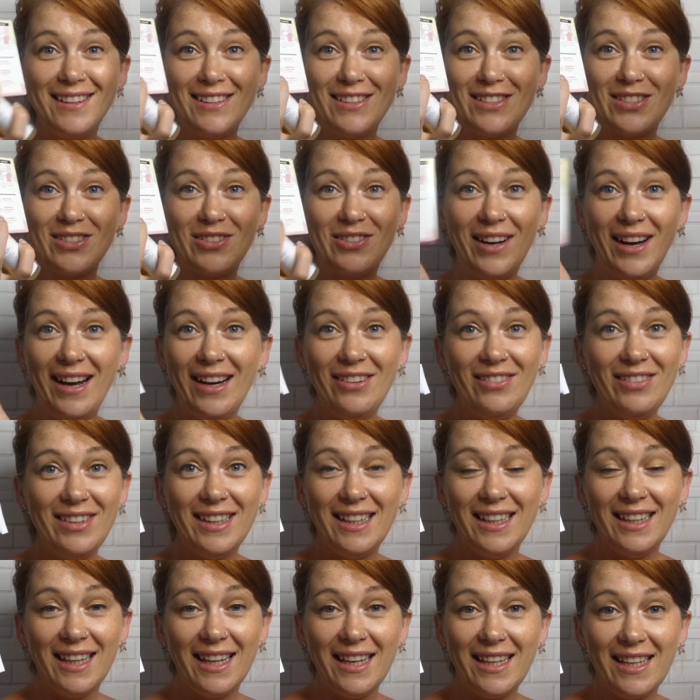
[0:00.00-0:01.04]
So I
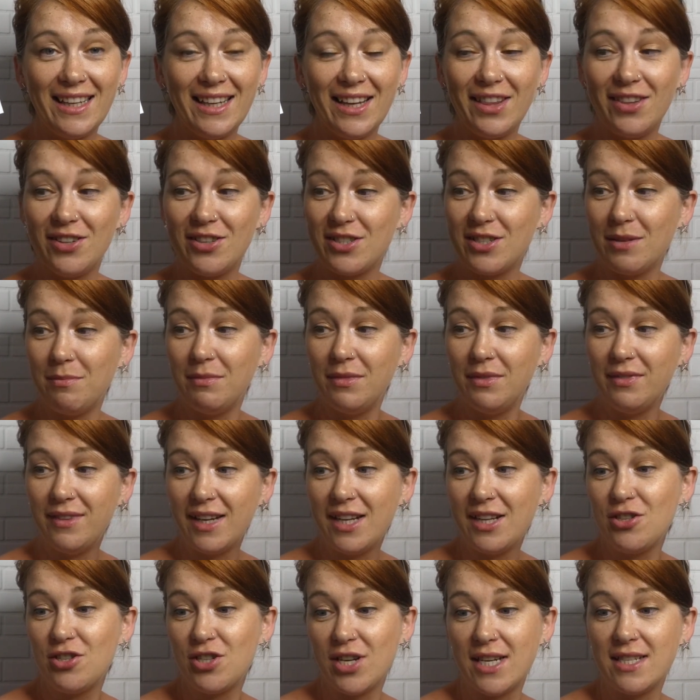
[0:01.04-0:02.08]
really like it. There's some
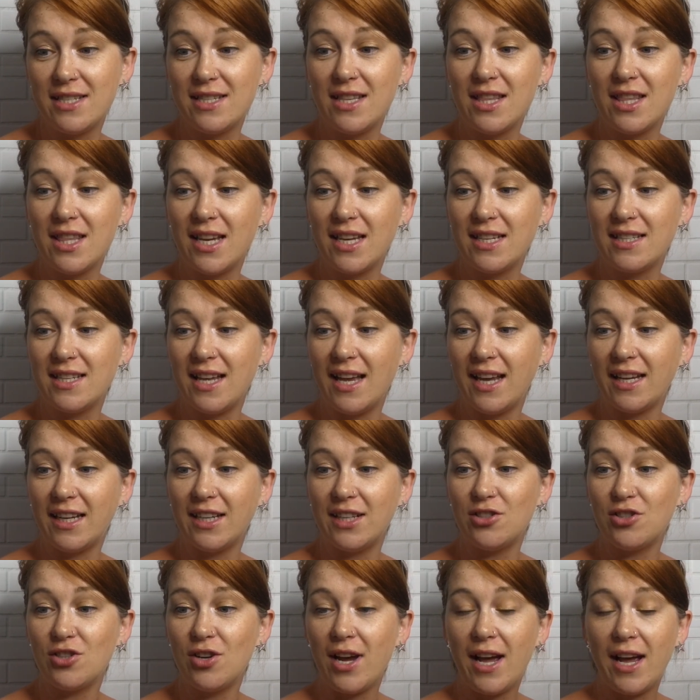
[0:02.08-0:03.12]
interesting things that I
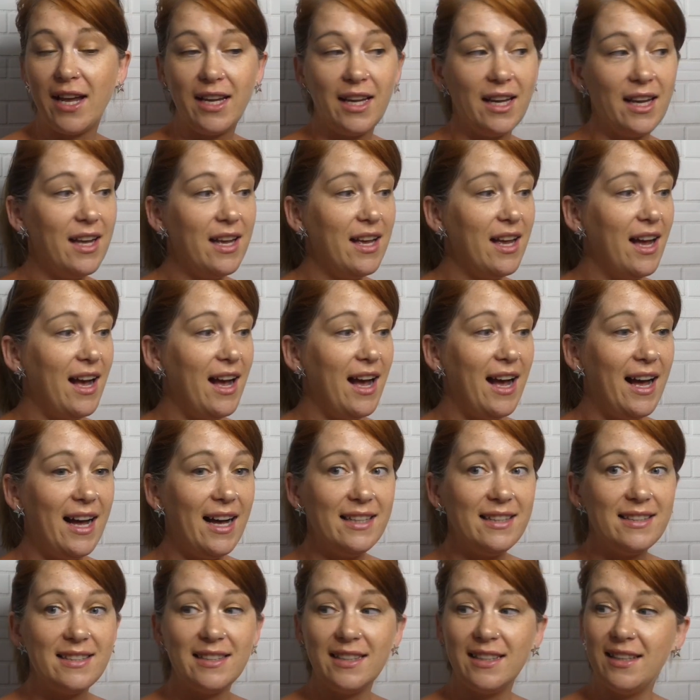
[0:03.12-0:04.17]
can try.
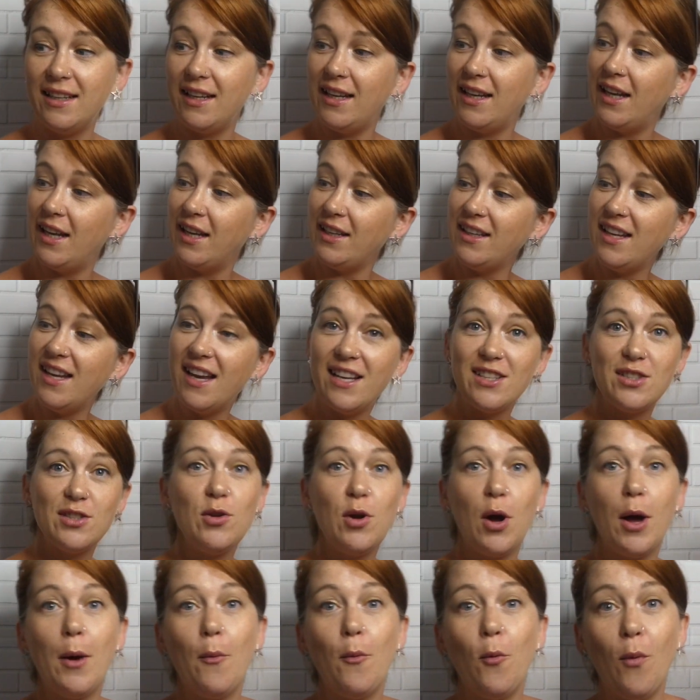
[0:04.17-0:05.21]
And yeah, it's
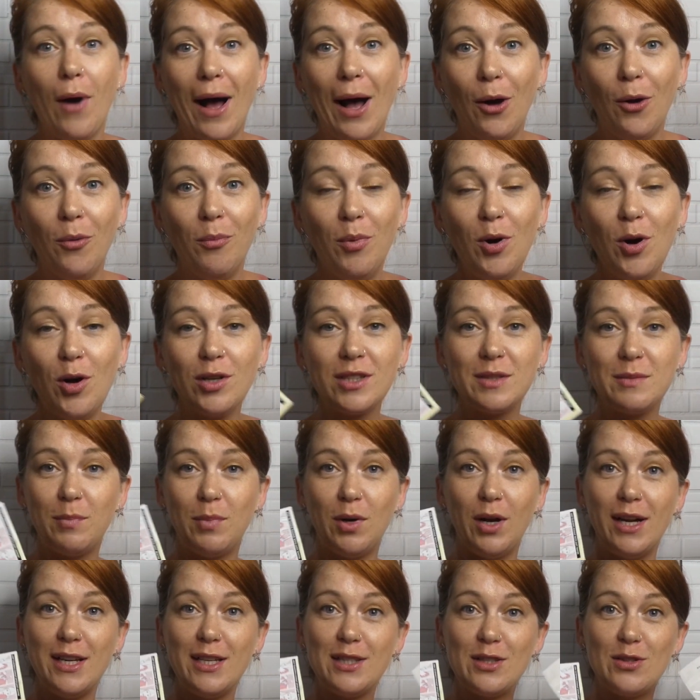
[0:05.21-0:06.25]
not a wow box,
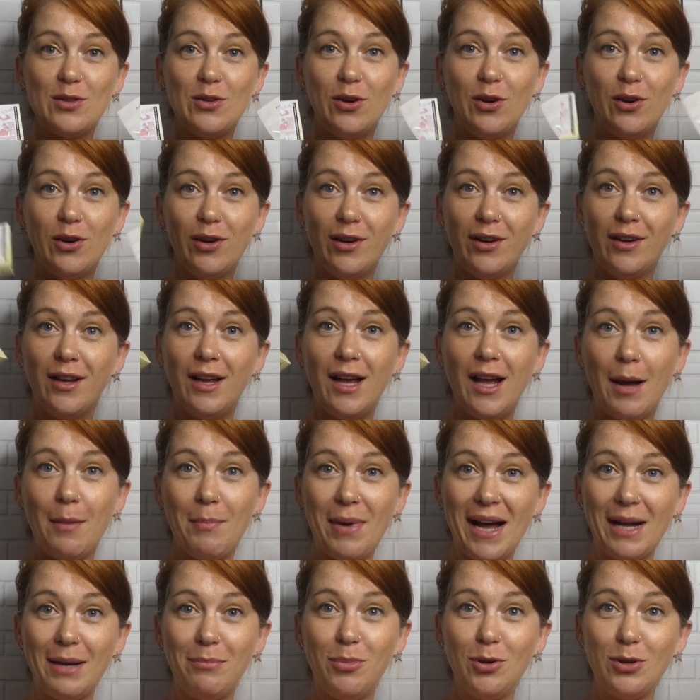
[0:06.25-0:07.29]
but it's not a
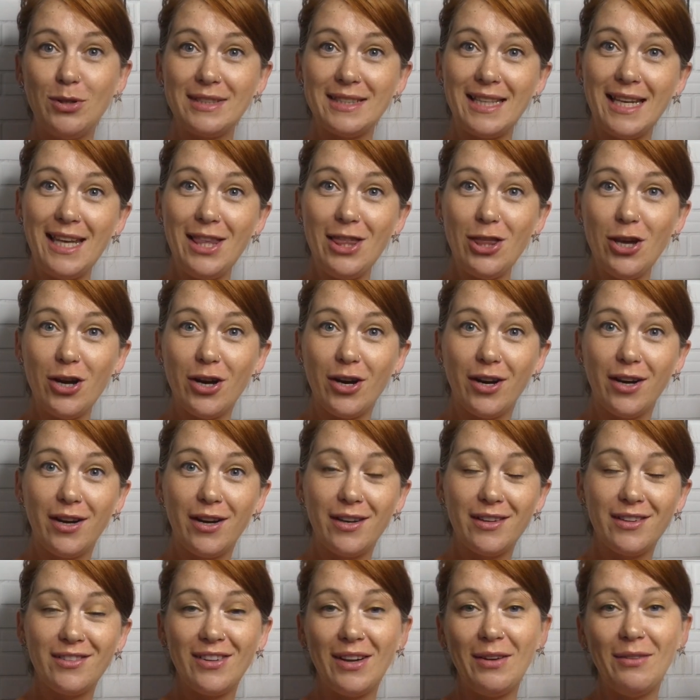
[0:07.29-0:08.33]
bad box either.
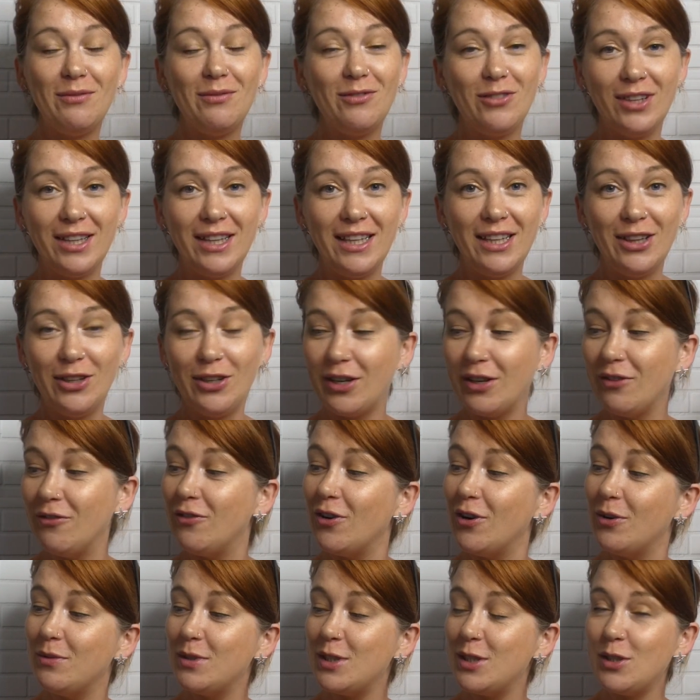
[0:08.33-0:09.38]
So I'm really looking
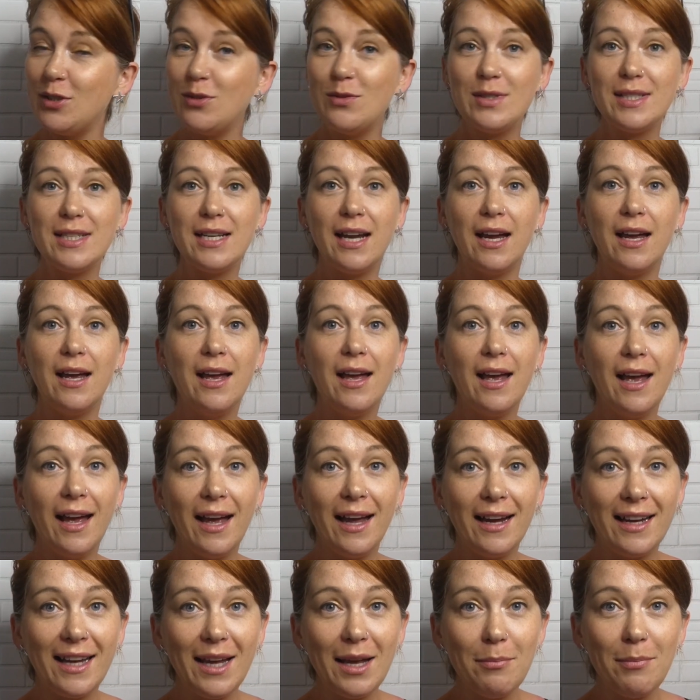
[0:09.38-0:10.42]
forward to using it
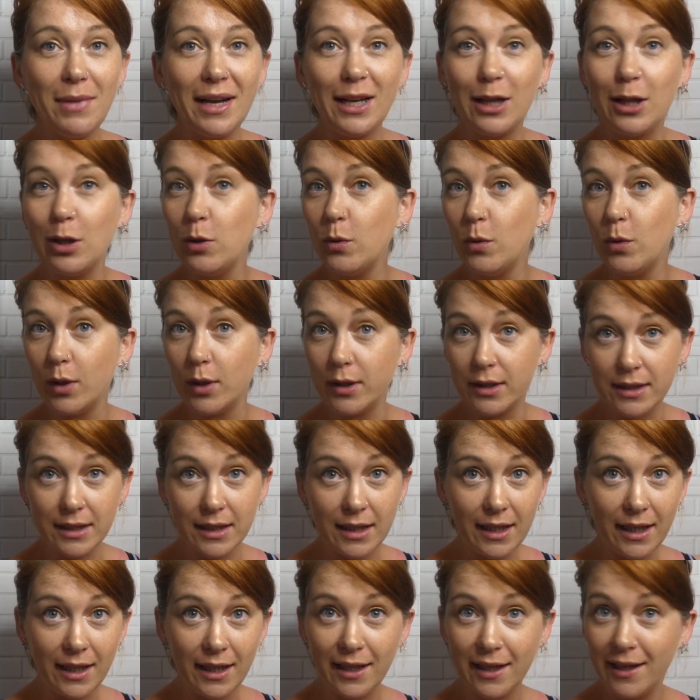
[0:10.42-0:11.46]
and getting my glow on
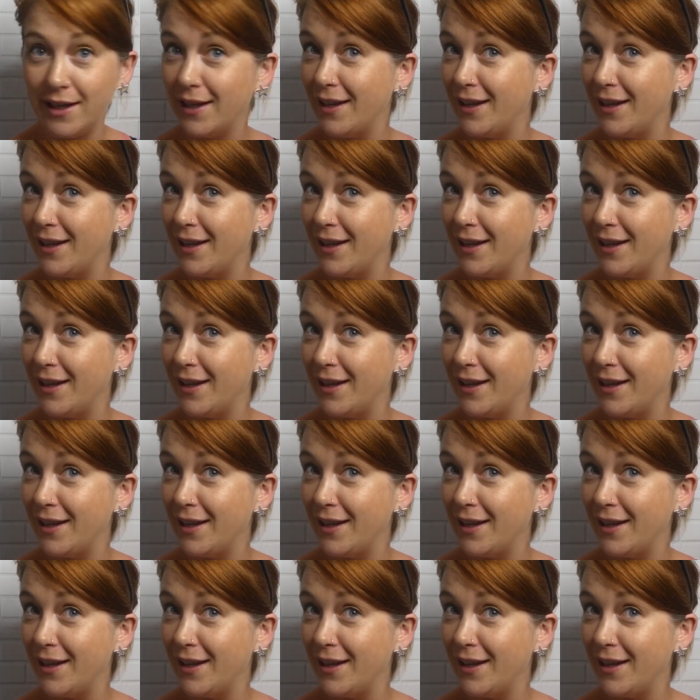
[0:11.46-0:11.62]
today.